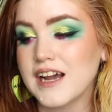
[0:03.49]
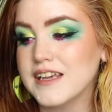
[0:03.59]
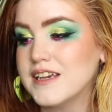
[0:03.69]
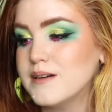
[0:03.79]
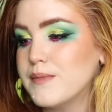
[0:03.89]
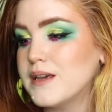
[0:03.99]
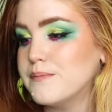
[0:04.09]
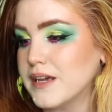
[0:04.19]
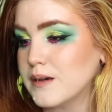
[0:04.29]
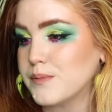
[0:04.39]
I am a
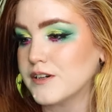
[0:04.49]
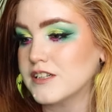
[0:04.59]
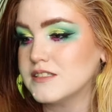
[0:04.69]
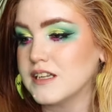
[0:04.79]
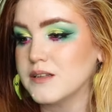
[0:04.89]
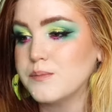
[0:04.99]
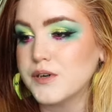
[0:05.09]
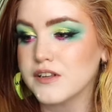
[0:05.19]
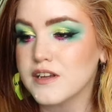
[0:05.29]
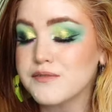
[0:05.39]
makeup artist and a
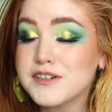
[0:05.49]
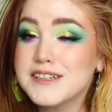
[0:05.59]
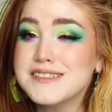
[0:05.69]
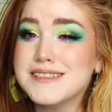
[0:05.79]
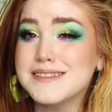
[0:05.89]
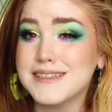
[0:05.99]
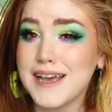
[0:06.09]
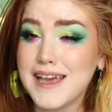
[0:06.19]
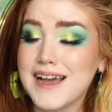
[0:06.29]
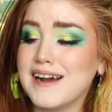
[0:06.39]
book lover, and
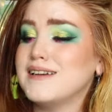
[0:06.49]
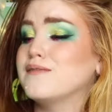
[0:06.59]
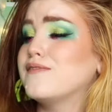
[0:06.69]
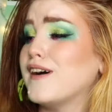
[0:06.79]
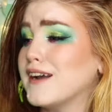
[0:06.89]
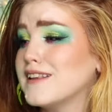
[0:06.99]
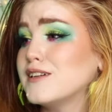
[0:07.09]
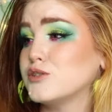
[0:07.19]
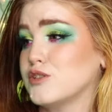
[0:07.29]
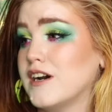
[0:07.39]
today I am finally
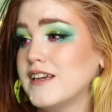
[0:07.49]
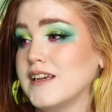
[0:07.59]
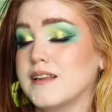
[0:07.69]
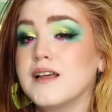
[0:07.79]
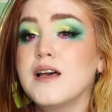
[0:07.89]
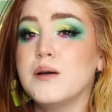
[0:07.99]
trying